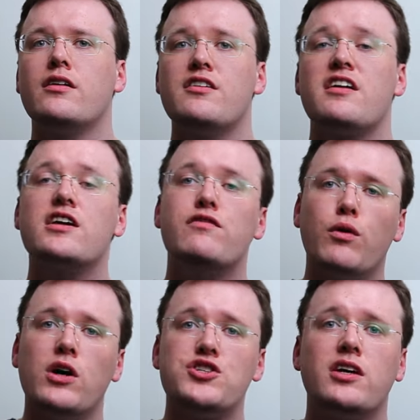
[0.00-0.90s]
Thank you for
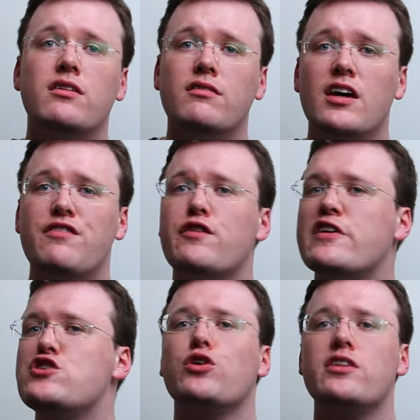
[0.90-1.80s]
watching. If you've
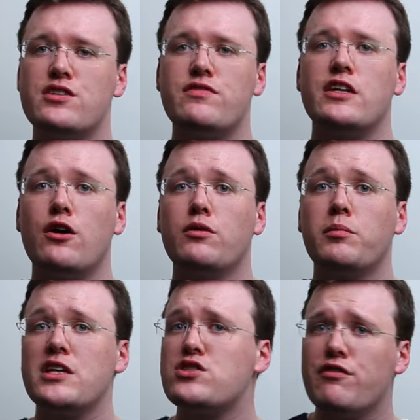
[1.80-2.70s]
enjoyed this video,
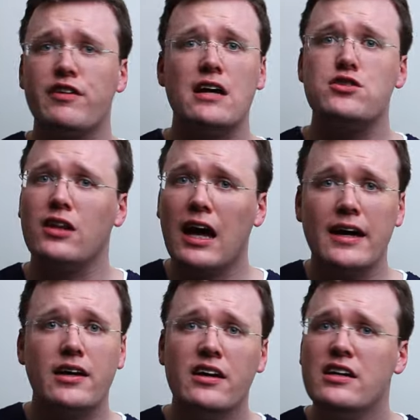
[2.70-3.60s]
please don't forget to
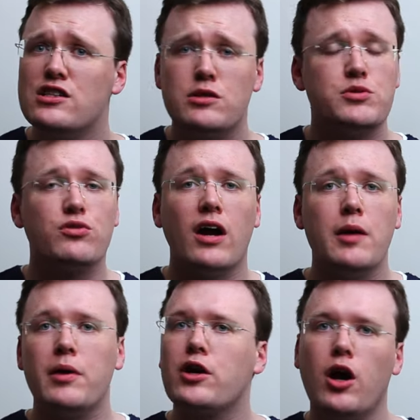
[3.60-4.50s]
like,
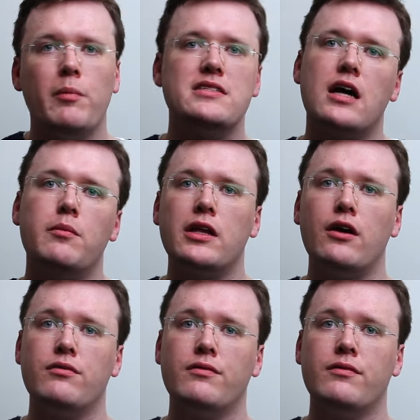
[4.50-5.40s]
subscribe and comment down below.